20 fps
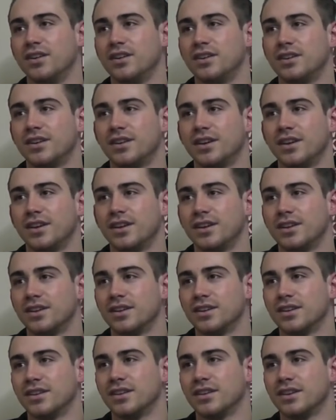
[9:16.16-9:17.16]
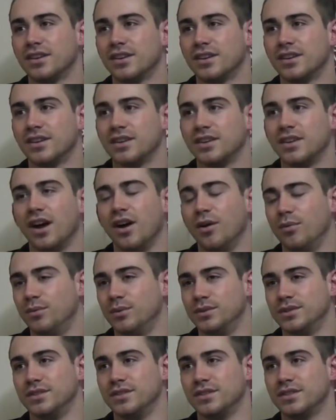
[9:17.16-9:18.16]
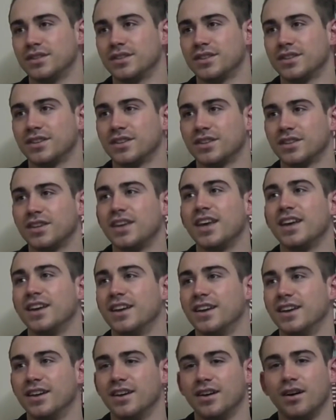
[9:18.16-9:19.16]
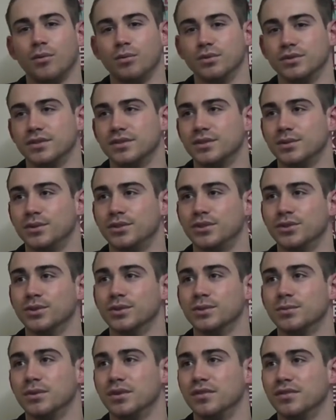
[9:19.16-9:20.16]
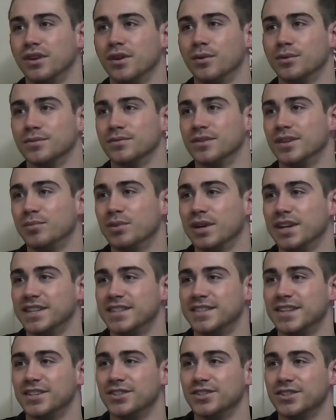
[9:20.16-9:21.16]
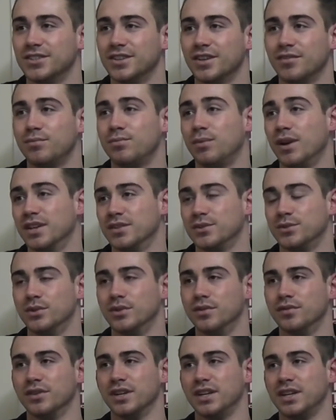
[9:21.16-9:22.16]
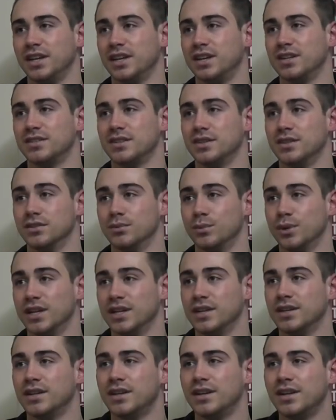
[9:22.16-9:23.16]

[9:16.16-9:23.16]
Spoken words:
By then, having come off, so you were very close to it. Yeah, I wasn't too sure, to be fair. I wasn't really paying attention. When I saw the free kick, I turned away.